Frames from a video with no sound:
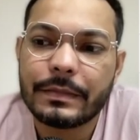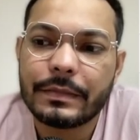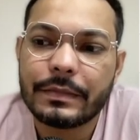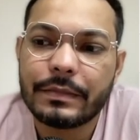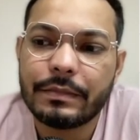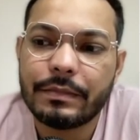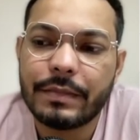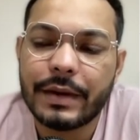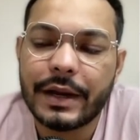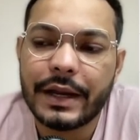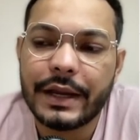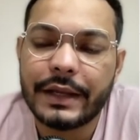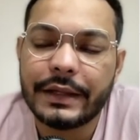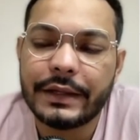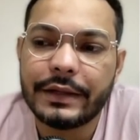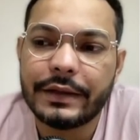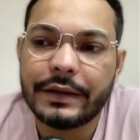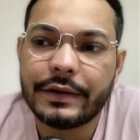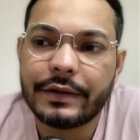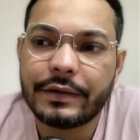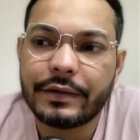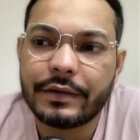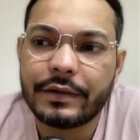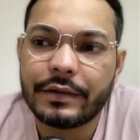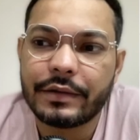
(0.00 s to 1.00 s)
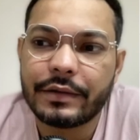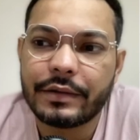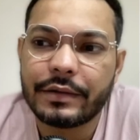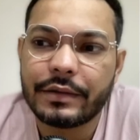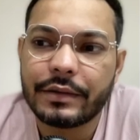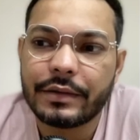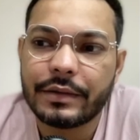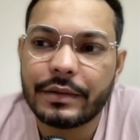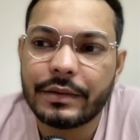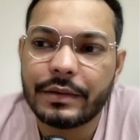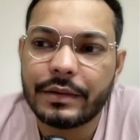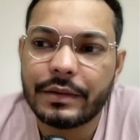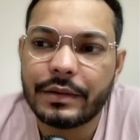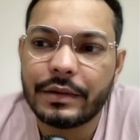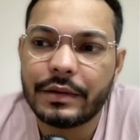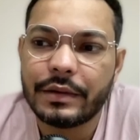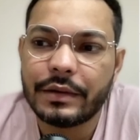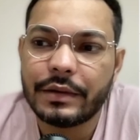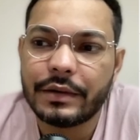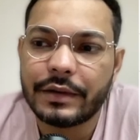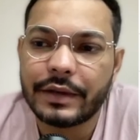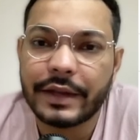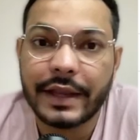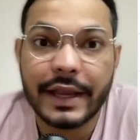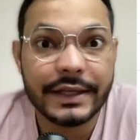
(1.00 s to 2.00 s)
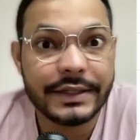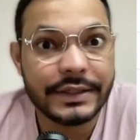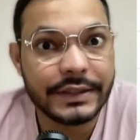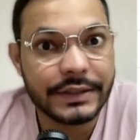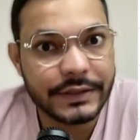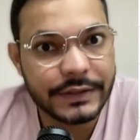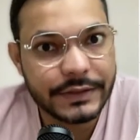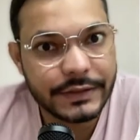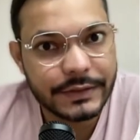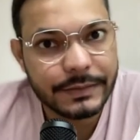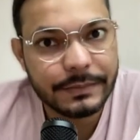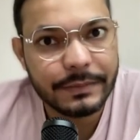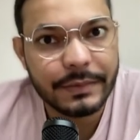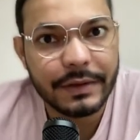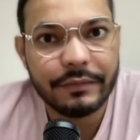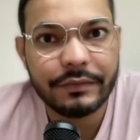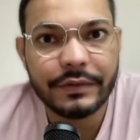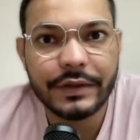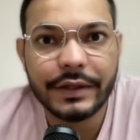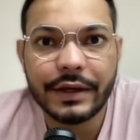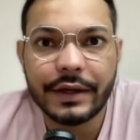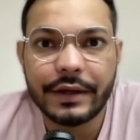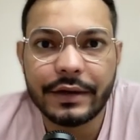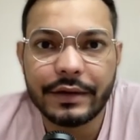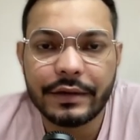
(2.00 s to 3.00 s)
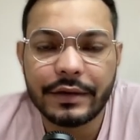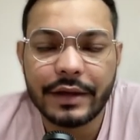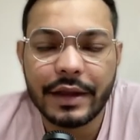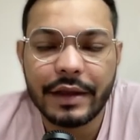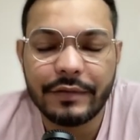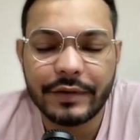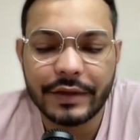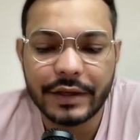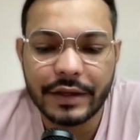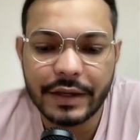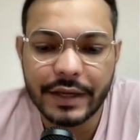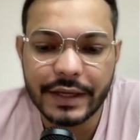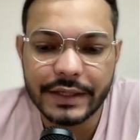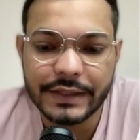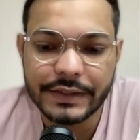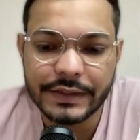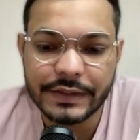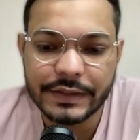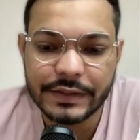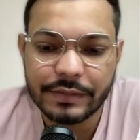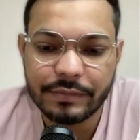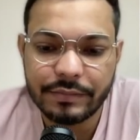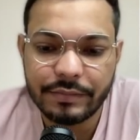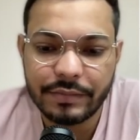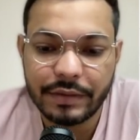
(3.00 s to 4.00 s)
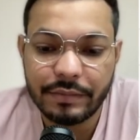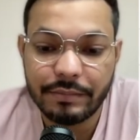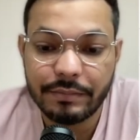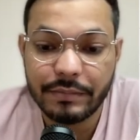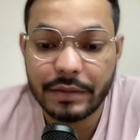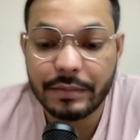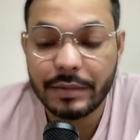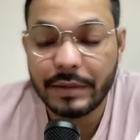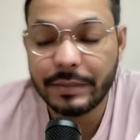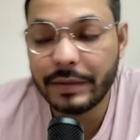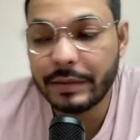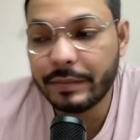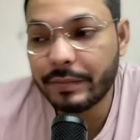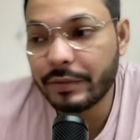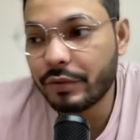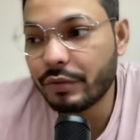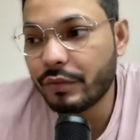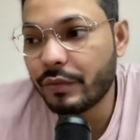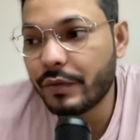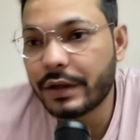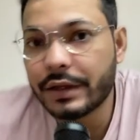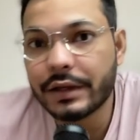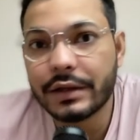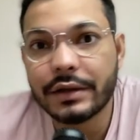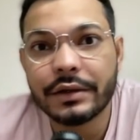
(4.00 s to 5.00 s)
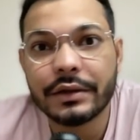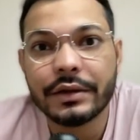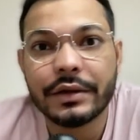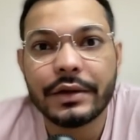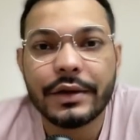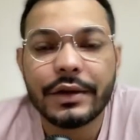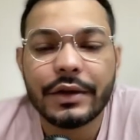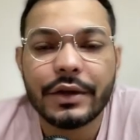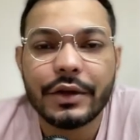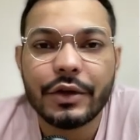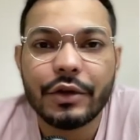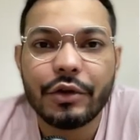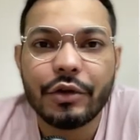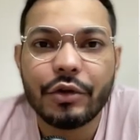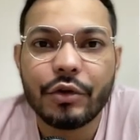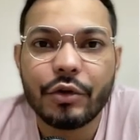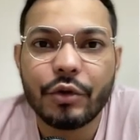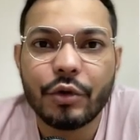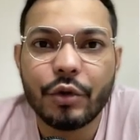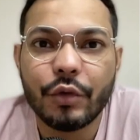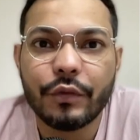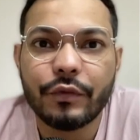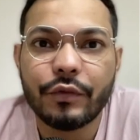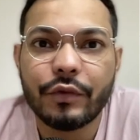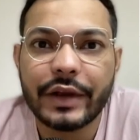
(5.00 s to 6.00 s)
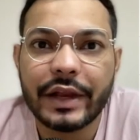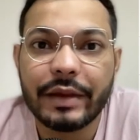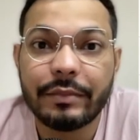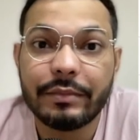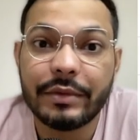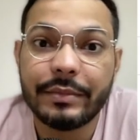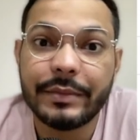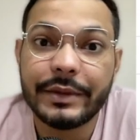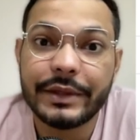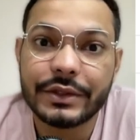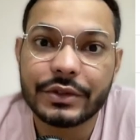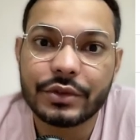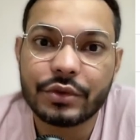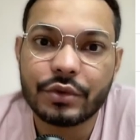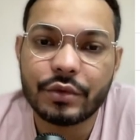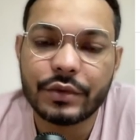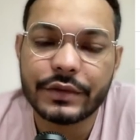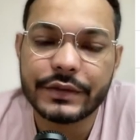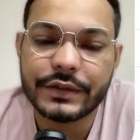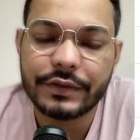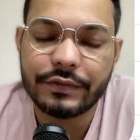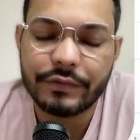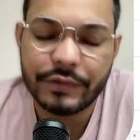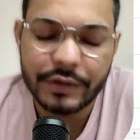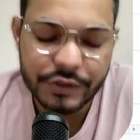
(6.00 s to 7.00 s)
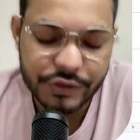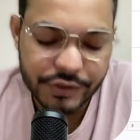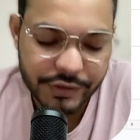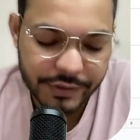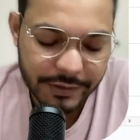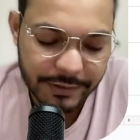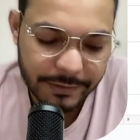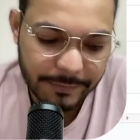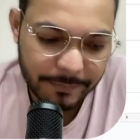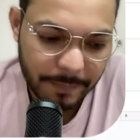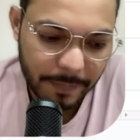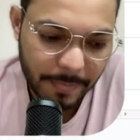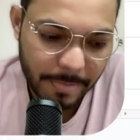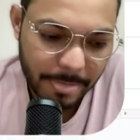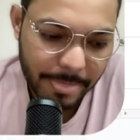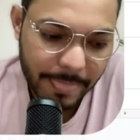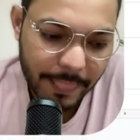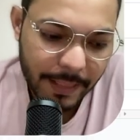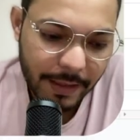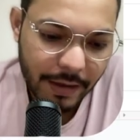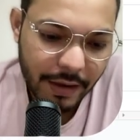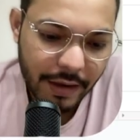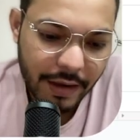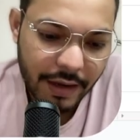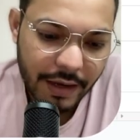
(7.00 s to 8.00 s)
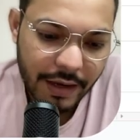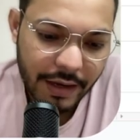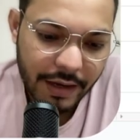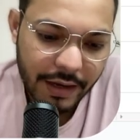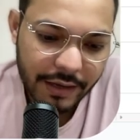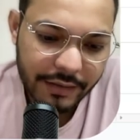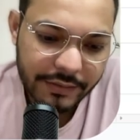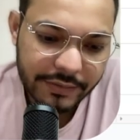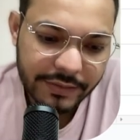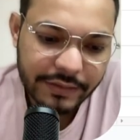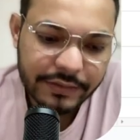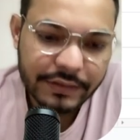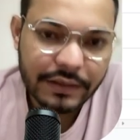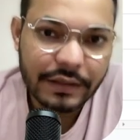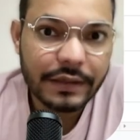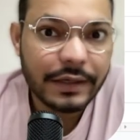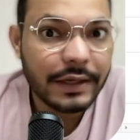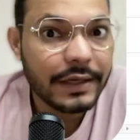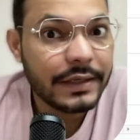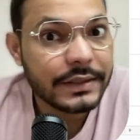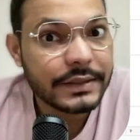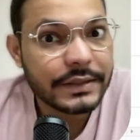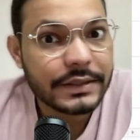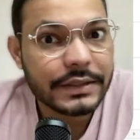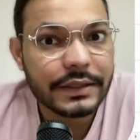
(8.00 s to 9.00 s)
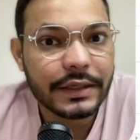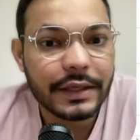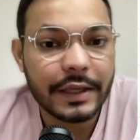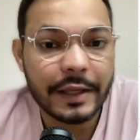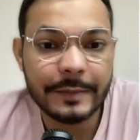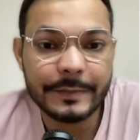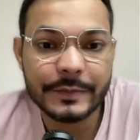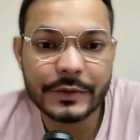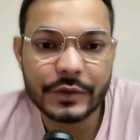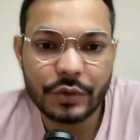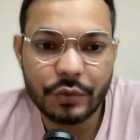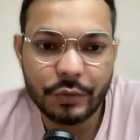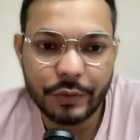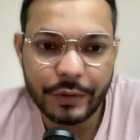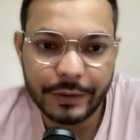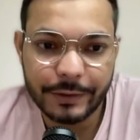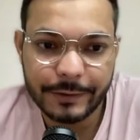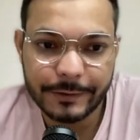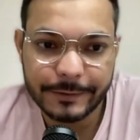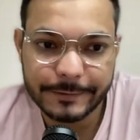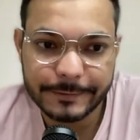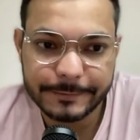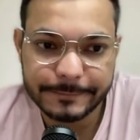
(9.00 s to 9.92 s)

buy their gadgets if they are having gadgets, maybe people who want to go for MBBS course in Russia. And then the list keeps going.